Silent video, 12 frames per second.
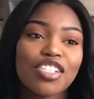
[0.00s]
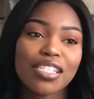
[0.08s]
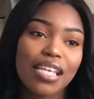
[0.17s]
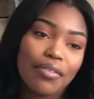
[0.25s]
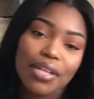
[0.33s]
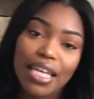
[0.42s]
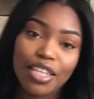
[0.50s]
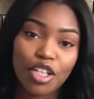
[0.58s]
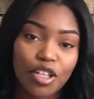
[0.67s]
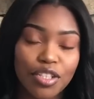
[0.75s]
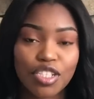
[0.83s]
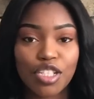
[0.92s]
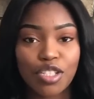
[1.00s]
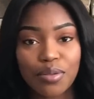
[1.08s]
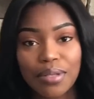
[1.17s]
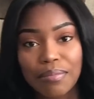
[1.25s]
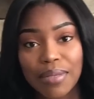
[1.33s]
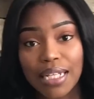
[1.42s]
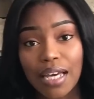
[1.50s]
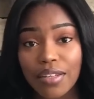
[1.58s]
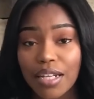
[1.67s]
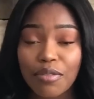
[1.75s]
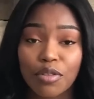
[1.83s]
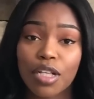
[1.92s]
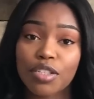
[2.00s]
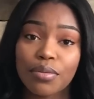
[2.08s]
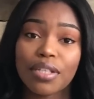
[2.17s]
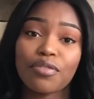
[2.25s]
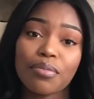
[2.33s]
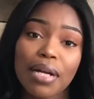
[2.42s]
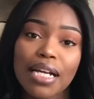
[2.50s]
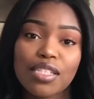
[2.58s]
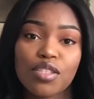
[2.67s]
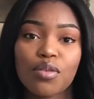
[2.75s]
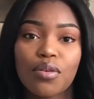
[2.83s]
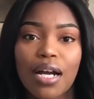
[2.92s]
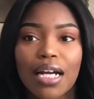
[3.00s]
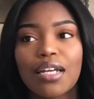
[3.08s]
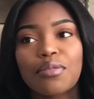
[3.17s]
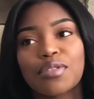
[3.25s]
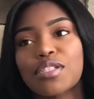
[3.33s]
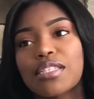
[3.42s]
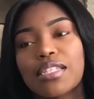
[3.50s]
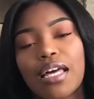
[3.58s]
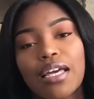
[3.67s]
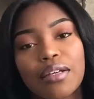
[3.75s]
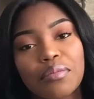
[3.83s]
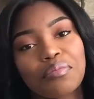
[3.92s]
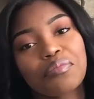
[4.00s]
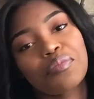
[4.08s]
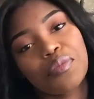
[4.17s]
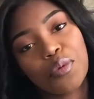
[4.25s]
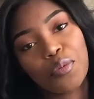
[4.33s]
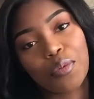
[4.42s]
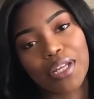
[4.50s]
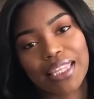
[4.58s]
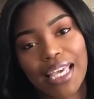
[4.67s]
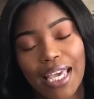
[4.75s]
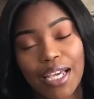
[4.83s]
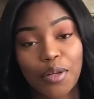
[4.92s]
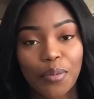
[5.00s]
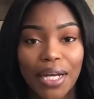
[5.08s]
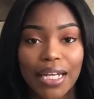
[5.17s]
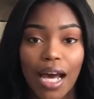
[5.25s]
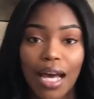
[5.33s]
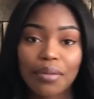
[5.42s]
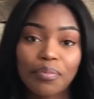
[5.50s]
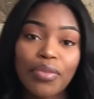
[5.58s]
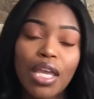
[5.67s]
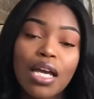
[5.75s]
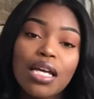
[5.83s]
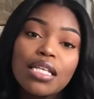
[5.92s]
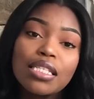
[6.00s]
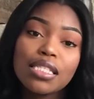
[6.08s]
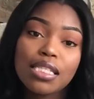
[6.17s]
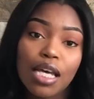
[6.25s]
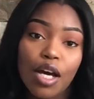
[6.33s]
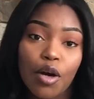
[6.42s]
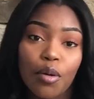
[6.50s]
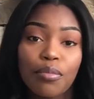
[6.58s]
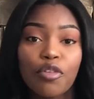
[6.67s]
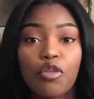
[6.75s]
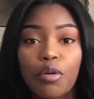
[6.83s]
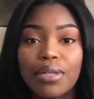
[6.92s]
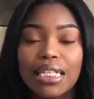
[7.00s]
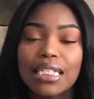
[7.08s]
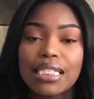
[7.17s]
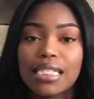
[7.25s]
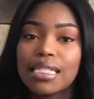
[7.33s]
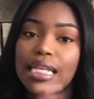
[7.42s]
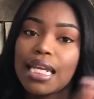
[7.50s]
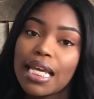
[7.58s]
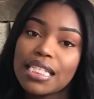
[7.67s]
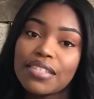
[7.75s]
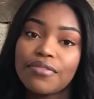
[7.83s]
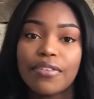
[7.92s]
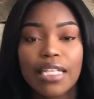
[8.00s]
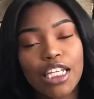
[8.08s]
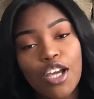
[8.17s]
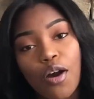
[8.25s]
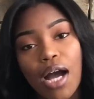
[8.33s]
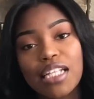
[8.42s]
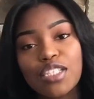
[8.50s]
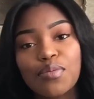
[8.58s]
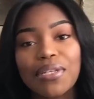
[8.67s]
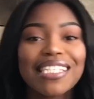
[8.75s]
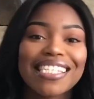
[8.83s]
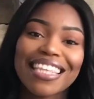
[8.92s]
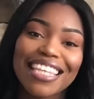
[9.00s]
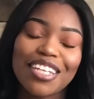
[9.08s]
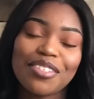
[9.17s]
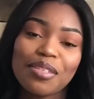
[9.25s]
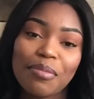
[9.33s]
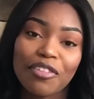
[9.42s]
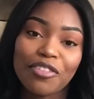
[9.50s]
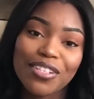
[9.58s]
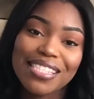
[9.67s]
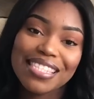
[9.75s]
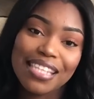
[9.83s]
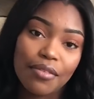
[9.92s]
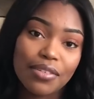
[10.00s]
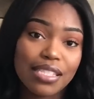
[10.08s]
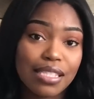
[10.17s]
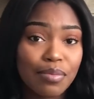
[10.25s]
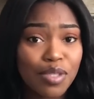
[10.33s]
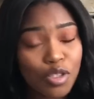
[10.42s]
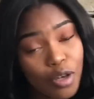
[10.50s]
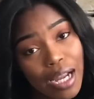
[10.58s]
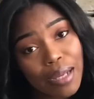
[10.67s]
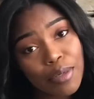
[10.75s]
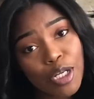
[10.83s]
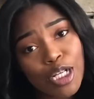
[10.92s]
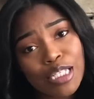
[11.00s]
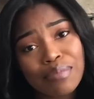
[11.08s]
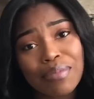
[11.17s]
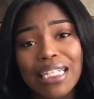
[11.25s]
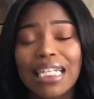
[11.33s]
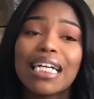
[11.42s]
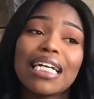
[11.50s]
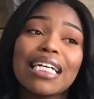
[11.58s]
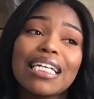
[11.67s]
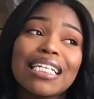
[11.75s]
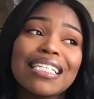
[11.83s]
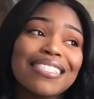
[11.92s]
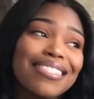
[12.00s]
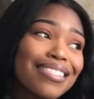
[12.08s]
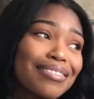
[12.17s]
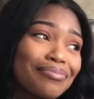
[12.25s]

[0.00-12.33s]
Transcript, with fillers: I just haven't had the courage to do it. But now that I've graduated from high school, I kind of was just like, what the heck, why not? So before we get into today's video, I just want to say thank you to my first seven subscribers because